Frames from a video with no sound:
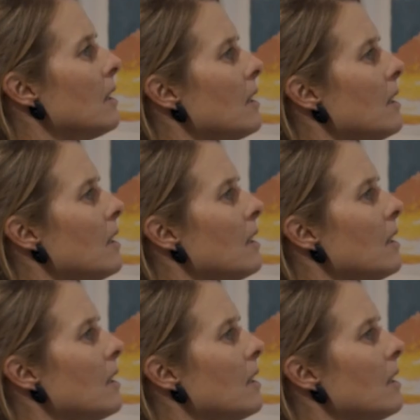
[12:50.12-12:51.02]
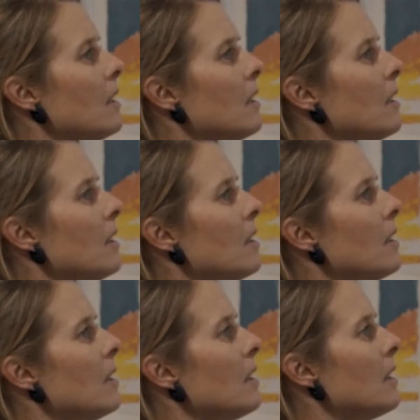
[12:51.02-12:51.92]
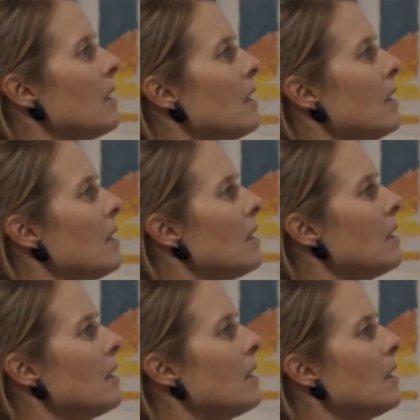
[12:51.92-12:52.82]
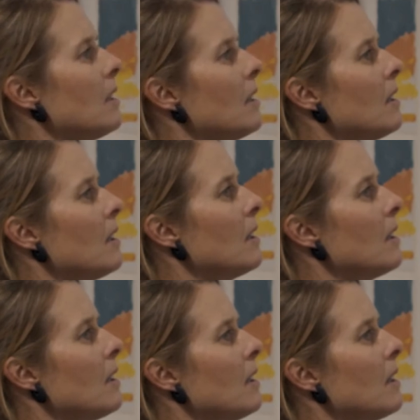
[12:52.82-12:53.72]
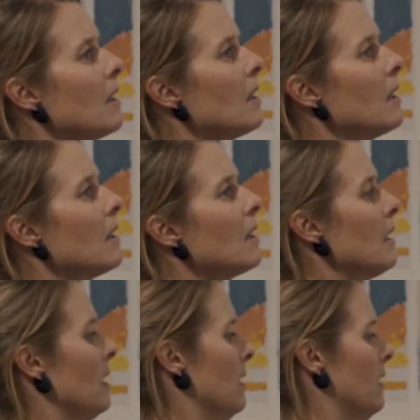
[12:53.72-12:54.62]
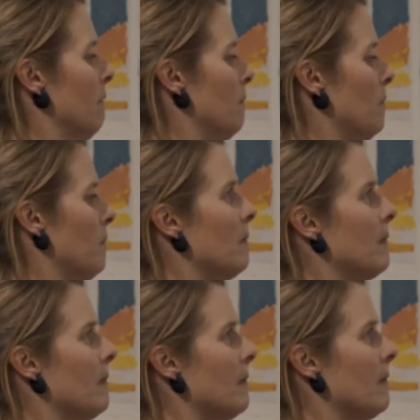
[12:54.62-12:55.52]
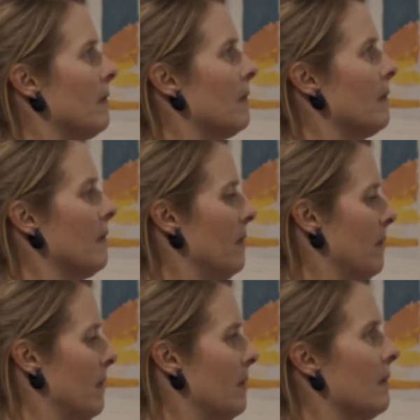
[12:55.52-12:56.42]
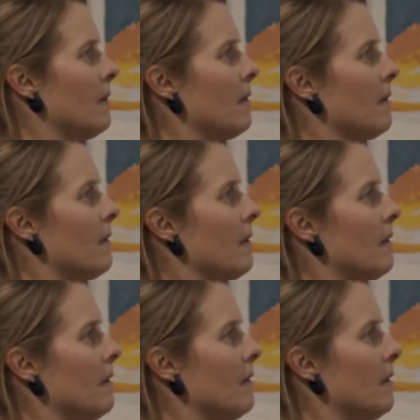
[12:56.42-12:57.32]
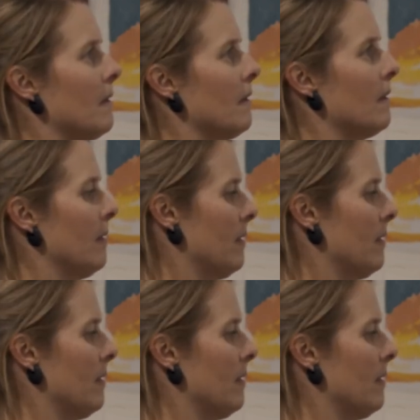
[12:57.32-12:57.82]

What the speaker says: No one is speaking in this clip.